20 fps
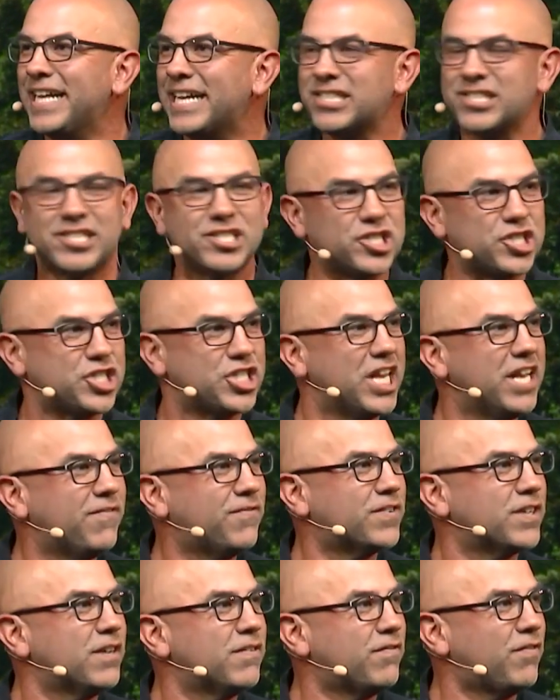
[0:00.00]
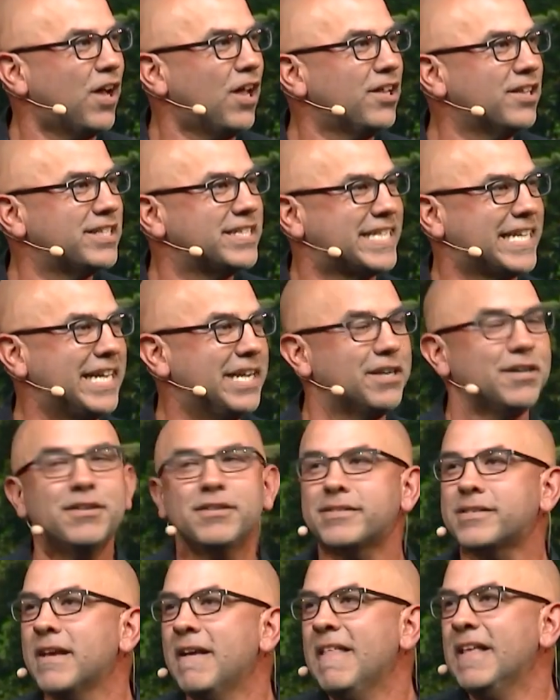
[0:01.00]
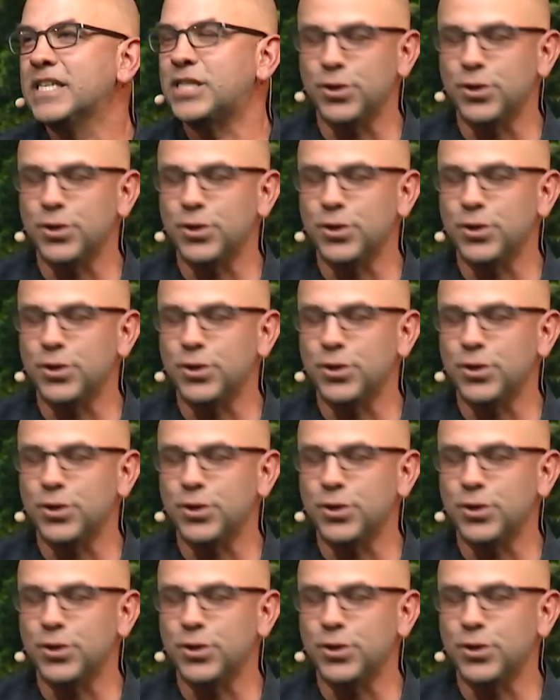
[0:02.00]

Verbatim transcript: That's the shift of volunteers.